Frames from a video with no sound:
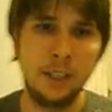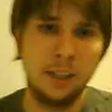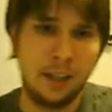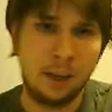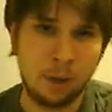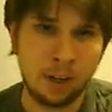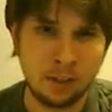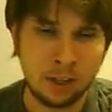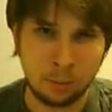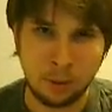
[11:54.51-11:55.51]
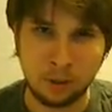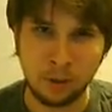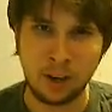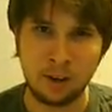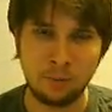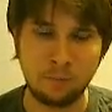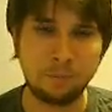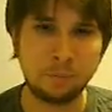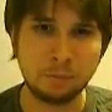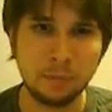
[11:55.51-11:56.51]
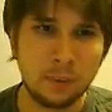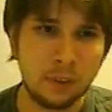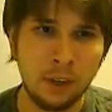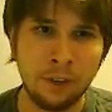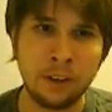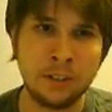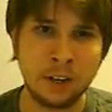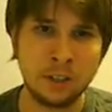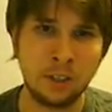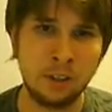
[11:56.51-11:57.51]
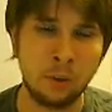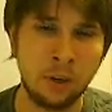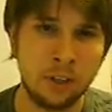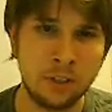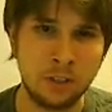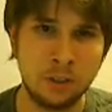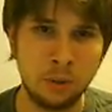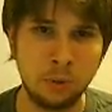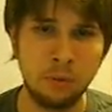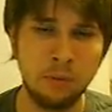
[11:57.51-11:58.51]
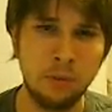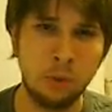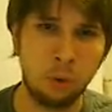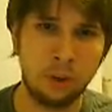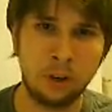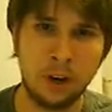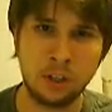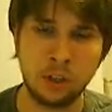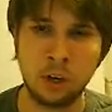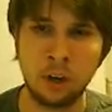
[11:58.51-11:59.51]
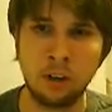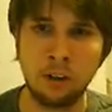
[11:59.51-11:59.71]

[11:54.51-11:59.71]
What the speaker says: I'm not terribly good at it, and it's actually quite easy to totally crash your car and